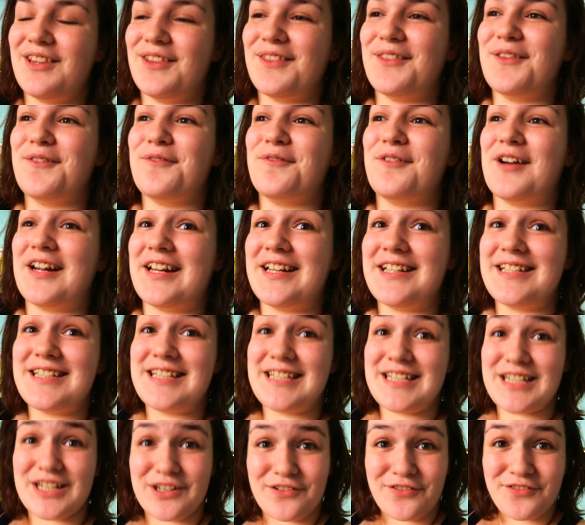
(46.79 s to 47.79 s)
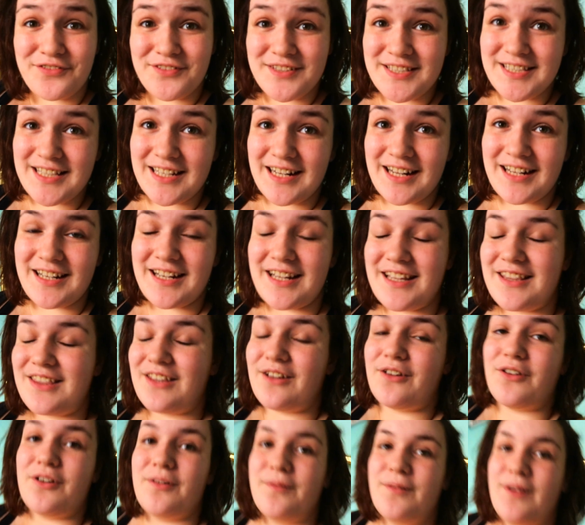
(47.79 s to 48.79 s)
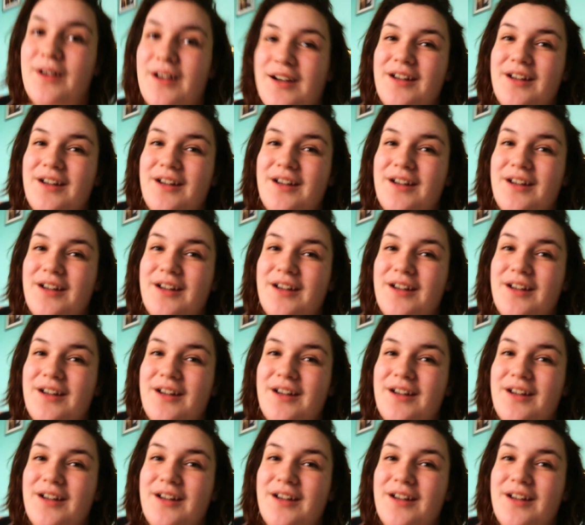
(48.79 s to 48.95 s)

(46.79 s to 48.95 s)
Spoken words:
the right shifts that I need. They aren't,